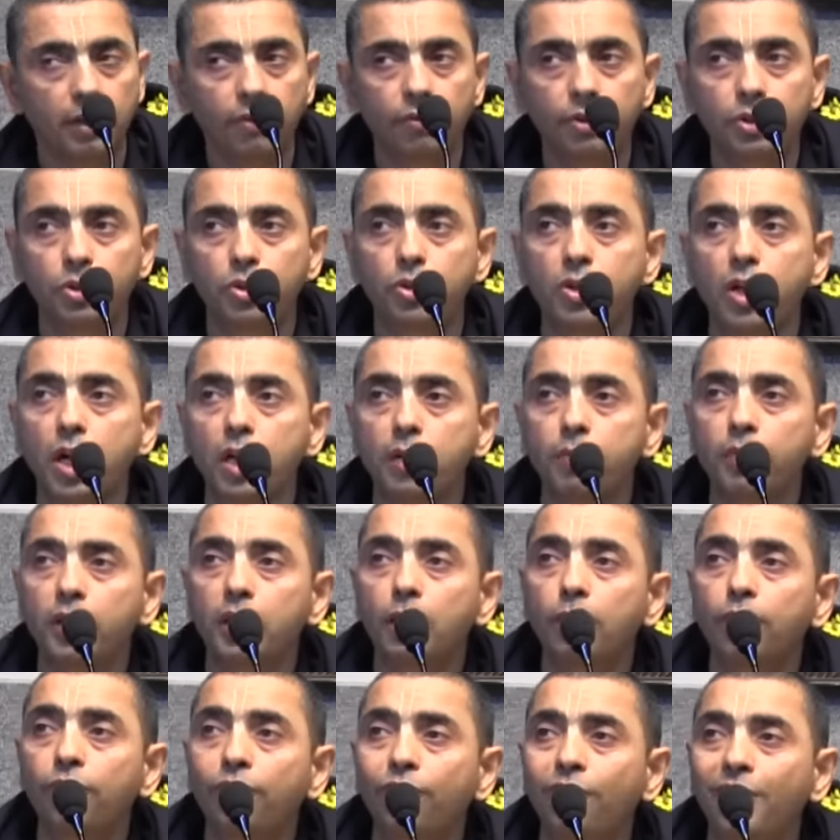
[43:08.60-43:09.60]
We should not
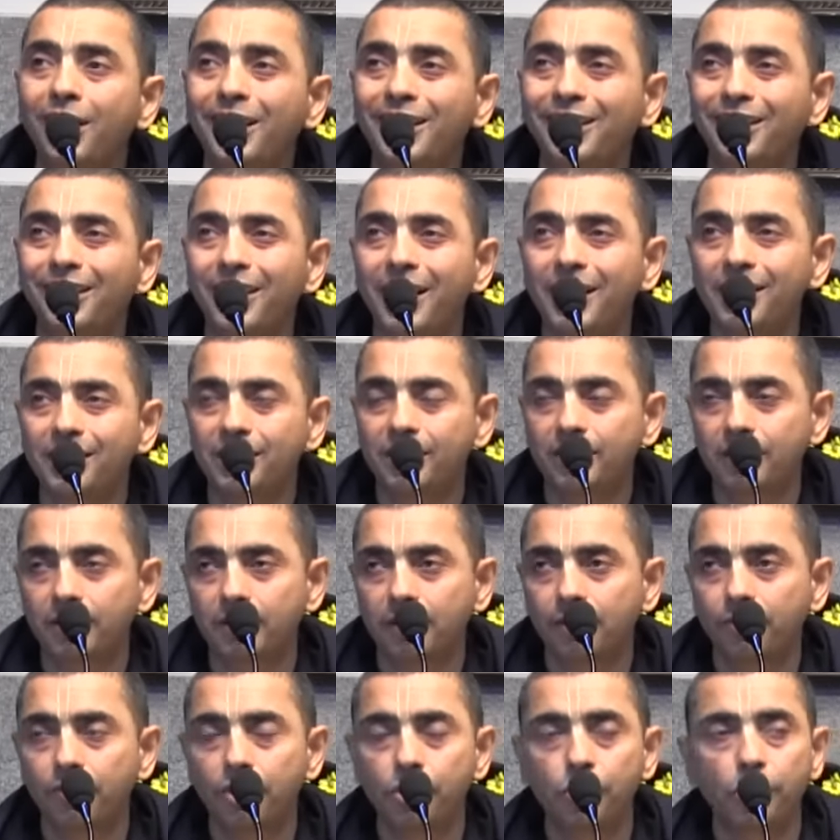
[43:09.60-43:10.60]
become
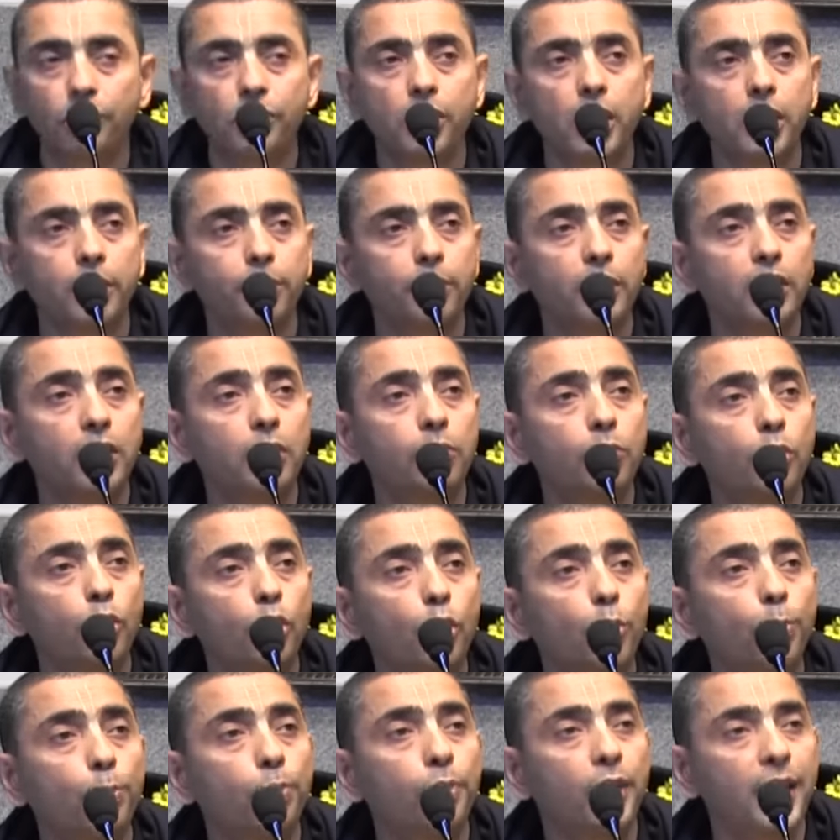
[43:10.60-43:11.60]
faithless. We should not become
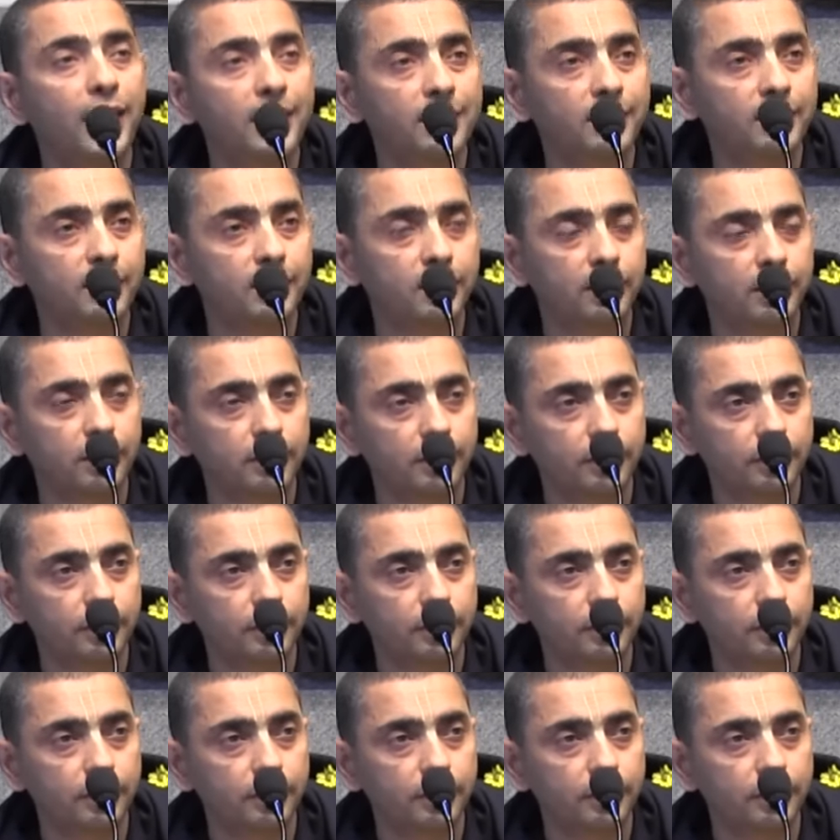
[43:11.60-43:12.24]
hopeless.